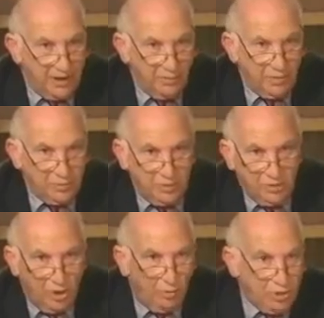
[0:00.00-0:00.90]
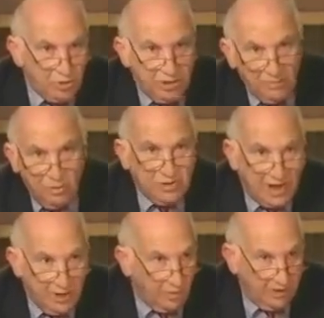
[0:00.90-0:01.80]
a product which we're told we shouldn't even
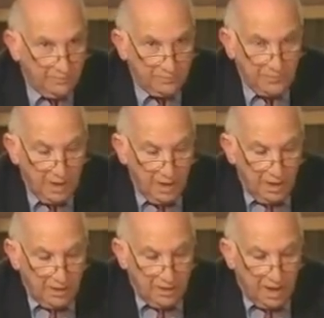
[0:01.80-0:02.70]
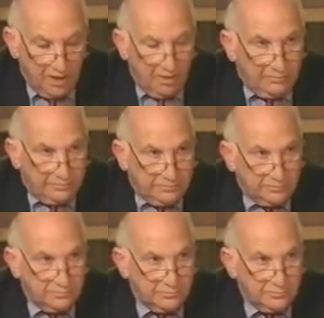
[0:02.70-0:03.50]
use anyway. They're